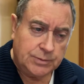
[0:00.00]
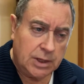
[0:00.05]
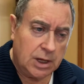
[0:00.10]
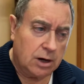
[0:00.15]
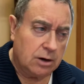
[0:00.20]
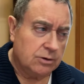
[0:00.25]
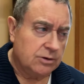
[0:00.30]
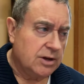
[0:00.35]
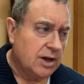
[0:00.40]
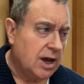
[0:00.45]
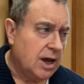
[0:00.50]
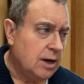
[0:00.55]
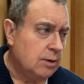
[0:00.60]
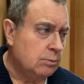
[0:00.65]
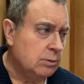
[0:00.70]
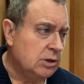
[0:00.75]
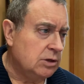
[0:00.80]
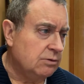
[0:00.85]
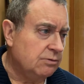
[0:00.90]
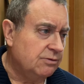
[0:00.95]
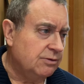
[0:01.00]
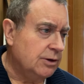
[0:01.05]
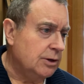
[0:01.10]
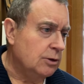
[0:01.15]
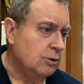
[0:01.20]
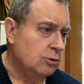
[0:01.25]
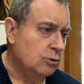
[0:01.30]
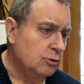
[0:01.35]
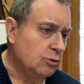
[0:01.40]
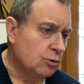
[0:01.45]
our time in the
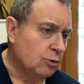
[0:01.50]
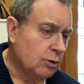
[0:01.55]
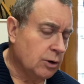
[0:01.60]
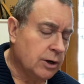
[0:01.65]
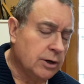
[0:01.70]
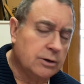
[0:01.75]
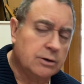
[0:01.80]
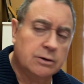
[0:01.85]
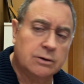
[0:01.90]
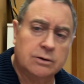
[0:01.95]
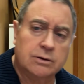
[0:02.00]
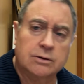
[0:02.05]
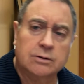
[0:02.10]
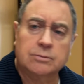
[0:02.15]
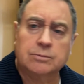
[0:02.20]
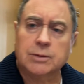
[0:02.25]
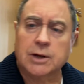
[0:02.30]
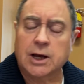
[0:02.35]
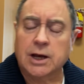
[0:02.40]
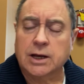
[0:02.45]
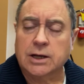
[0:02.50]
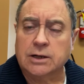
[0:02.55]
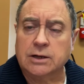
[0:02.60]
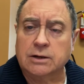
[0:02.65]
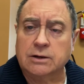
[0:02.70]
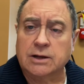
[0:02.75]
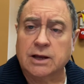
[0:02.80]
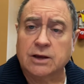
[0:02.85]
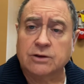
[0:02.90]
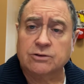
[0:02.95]
field or behind a
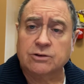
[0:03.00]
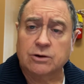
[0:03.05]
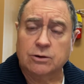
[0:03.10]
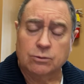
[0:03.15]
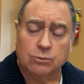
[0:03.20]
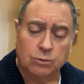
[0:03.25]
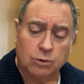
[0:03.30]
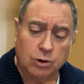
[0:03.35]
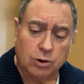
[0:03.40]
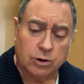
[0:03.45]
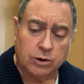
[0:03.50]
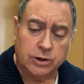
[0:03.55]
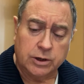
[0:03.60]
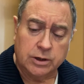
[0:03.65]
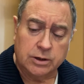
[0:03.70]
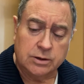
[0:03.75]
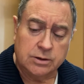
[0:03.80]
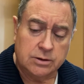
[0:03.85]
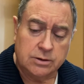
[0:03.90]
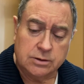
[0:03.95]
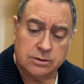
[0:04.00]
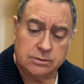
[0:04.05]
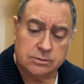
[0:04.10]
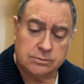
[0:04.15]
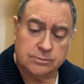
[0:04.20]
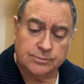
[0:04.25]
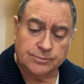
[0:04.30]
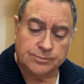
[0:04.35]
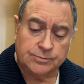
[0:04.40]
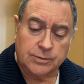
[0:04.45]
desk at work.
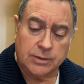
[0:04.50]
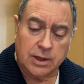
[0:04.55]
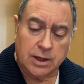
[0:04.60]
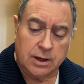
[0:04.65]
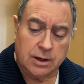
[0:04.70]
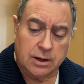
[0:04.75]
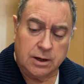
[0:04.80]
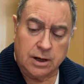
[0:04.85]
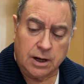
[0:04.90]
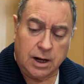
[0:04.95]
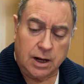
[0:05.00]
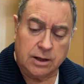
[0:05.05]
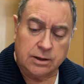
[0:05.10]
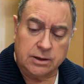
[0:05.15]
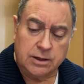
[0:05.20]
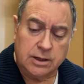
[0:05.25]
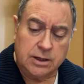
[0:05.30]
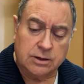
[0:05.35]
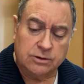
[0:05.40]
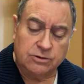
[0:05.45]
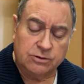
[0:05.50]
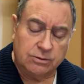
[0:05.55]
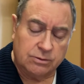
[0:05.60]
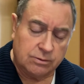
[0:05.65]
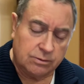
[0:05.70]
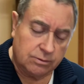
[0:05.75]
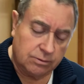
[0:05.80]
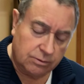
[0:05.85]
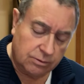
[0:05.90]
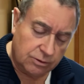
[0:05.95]
I think it's
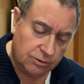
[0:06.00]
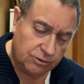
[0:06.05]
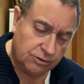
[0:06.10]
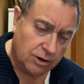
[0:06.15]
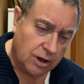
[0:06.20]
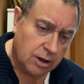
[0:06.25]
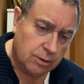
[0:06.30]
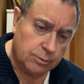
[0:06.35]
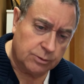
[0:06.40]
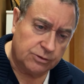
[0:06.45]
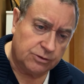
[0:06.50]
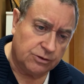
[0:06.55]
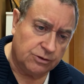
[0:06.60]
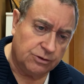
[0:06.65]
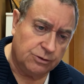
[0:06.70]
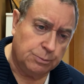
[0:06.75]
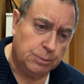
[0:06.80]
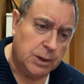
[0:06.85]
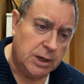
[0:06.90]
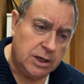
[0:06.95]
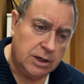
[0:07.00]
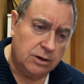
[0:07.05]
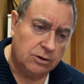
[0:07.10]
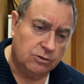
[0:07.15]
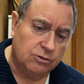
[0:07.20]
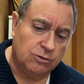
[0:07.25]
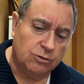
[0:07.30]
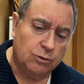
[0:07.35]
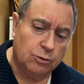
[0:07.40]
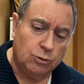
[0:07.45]
the psalmist is
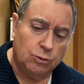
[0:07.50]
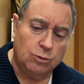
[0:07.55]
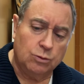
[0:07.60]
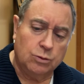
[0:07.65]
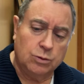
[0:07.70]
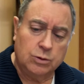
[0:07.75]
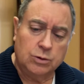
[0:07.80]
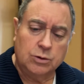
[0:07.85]
speaking to